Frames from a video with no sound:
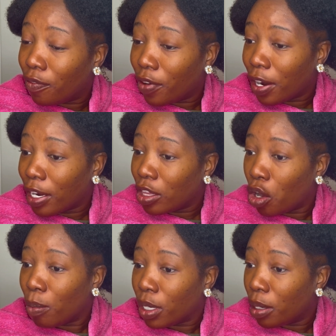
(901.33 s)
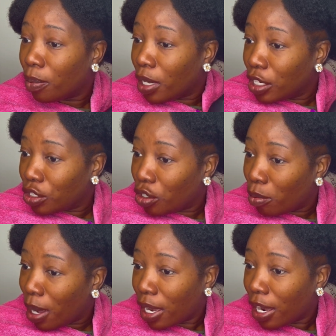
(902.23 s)
very low manipulation on
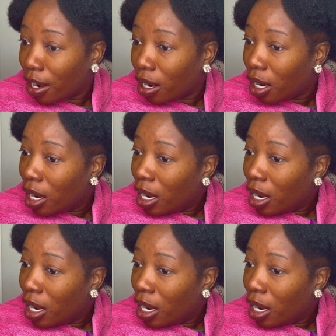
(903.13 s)
my hair.